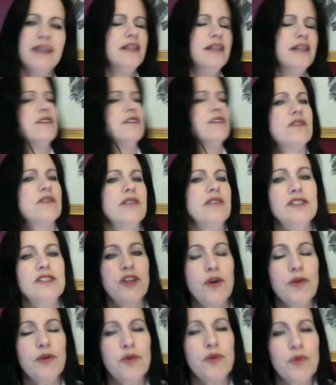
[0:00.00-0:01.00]
So let's
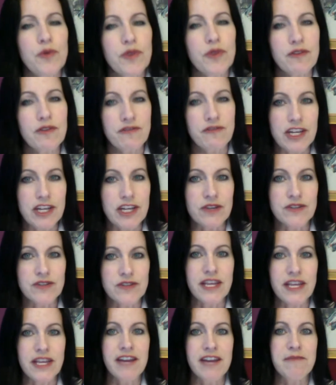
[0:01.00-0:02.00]
go through the videos
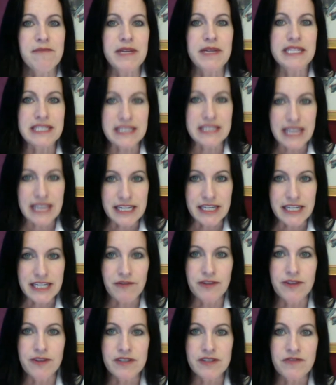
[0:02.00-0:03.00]
that I've been sending
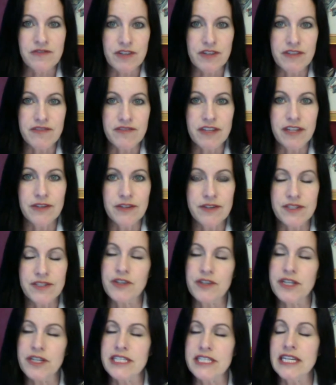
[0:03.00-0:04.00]
for this free video
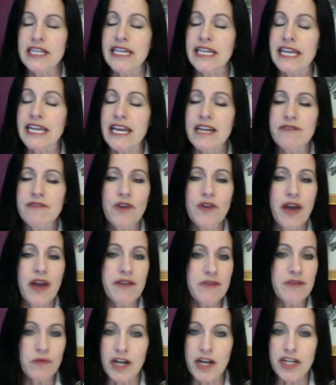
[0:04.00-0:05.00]
series. And again, if you
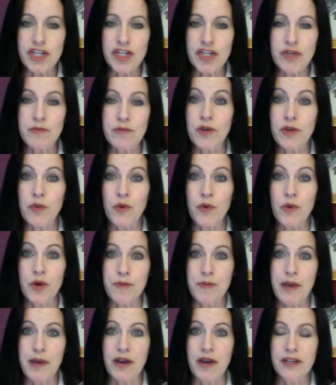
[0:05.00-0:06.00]
haven't watched them, don't worry
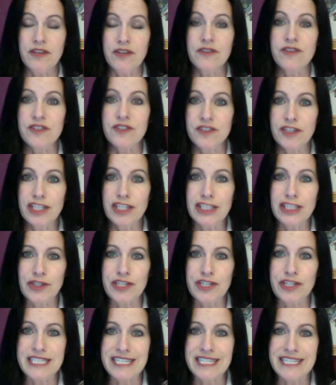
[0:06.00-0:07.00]
about it. You're still going to
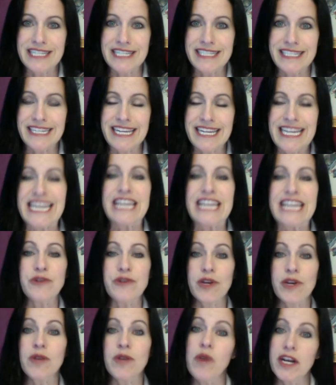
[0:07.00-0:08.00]
learn a ton, and you
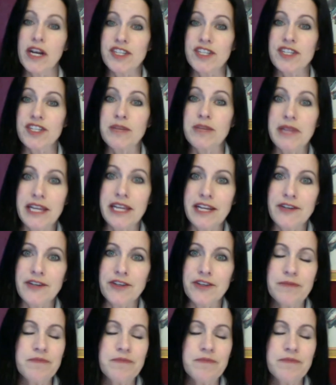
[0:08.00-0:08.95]
can watch them later.